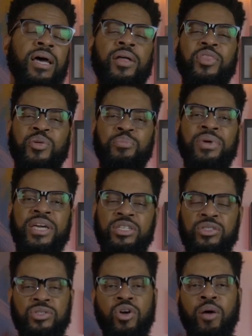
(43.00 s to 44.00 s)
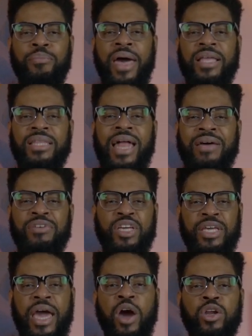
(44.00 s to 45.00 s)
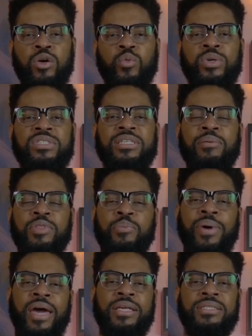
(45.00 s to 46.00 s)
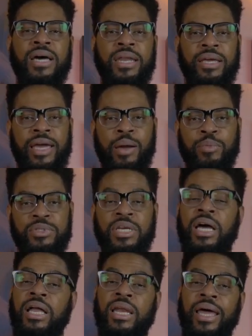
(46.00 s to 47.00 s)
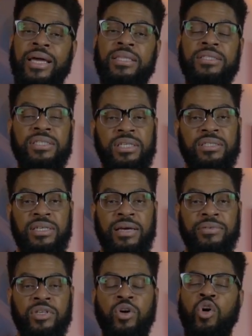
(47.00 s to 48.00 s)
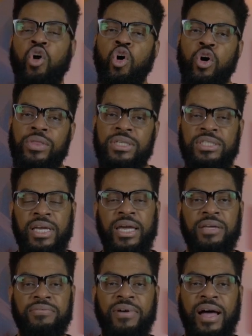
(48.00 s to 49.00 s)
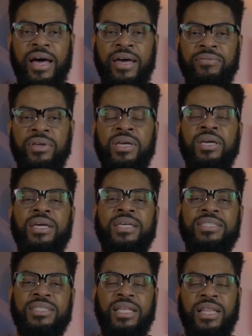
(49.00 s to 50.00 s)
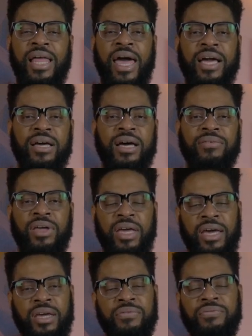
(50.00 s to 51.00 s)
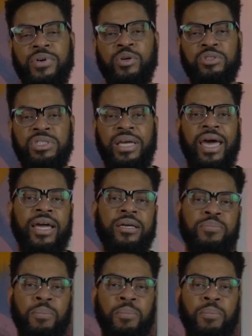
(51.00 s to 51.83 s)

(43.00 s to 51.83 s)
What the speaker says: The biggest drawback that I've encountered with some of the Panasonic cameras like the G7 or the G85 is the lack of a headphone jack.